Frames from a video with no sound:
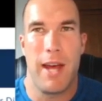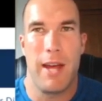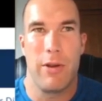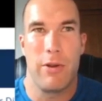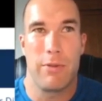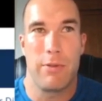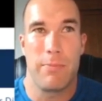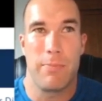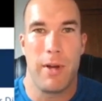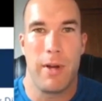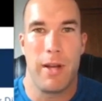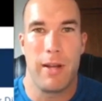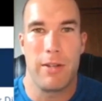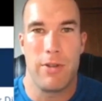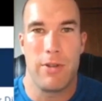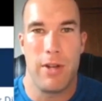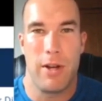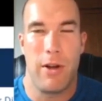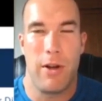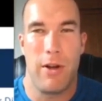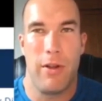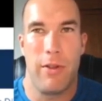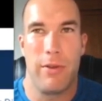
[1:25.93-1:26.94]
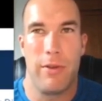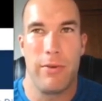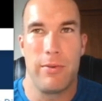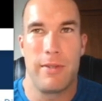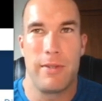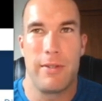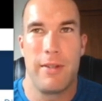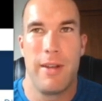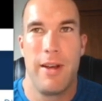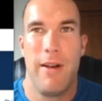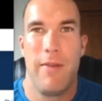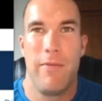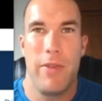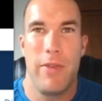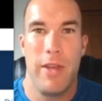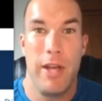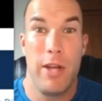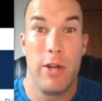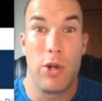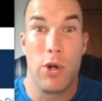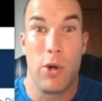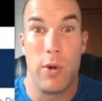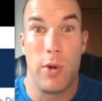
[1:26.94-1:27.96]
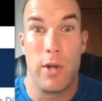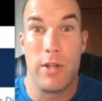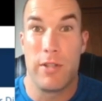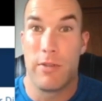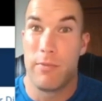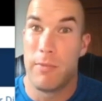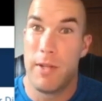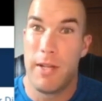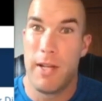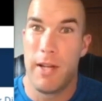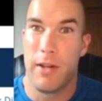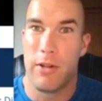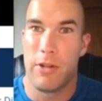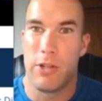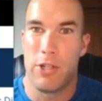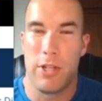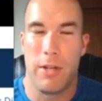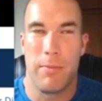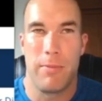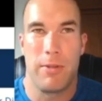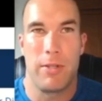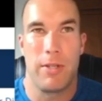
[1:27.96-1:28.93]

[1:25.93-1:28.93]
it goes probably because you had all those inquiries from the dealership.